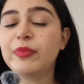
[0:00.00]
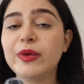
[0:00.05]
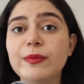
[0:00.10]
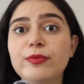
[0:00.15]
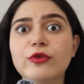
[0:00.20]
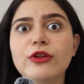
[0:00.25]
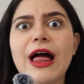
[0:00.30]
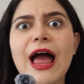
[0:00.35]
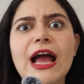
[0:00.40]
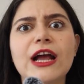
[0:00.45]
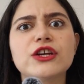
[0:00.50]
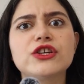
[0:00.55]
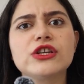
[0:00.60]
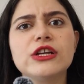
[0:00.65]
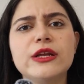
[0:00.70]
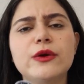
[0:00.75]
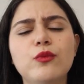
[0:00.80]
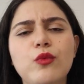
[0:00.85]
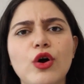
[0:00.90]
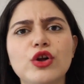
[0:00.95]
People
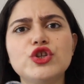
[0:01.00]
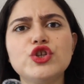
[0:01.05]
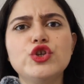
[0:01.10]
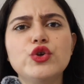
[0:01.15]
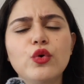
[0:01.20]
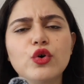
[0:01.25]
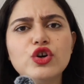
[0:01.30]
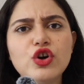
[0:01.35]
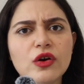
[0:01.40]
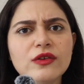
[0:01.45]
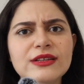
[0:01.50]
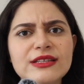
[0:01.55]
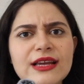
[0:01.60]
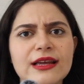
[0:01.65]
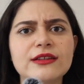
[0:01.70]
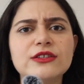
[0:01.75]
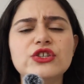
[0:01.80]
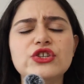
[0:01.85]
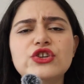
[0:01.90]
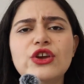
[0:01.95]
actually watch your
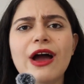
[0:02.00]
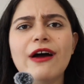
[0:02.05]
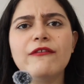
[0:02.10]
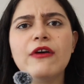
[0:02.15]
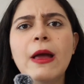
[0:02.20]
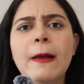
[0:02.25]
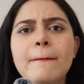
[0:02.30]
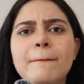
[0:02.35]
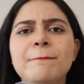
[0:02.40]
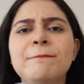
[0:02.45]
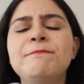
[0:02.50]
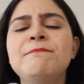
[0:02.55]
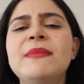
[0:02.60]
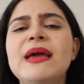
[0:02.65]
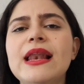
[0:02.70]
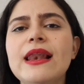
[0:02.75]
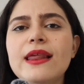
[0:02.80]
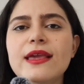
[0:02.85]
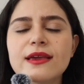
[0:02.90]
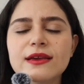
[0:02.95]
content and you have
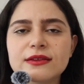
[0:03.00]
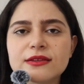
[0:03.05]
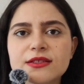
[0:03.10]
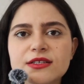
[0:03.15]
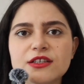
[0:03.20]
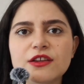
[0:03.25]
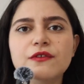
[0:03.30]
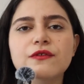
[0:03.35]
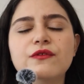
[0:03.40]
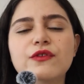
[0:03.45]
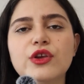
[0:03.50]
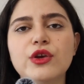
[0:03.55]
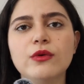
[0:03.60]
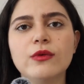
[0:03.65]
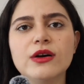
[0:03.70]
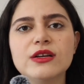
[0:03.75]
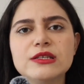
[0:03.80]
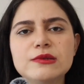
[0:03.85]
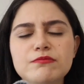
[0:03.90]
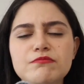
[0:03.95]
millions of
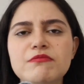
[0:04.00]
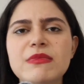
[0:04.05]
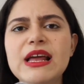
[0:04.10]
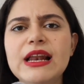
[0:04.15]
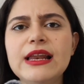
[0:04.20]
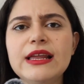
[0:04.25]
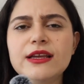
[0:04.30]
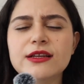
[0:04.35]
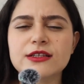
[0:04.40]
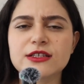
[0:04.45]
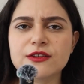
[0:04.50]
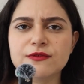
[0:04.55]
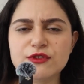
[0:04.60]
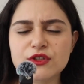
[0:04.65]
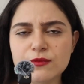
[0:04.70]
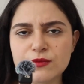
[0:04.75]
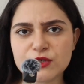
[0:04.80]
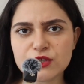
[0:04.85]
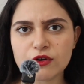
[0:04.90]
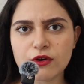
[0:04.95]
viewers, millions of
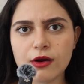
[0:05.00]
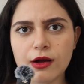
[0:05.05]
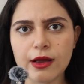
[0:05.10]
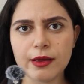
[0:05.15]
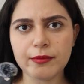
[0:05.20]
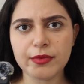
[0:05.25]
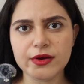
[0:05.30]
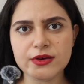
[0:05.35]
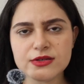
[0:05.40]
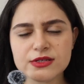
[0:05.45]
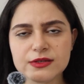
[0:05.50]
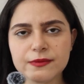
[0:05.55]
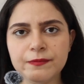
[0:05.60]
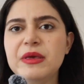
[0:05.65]
subscribers.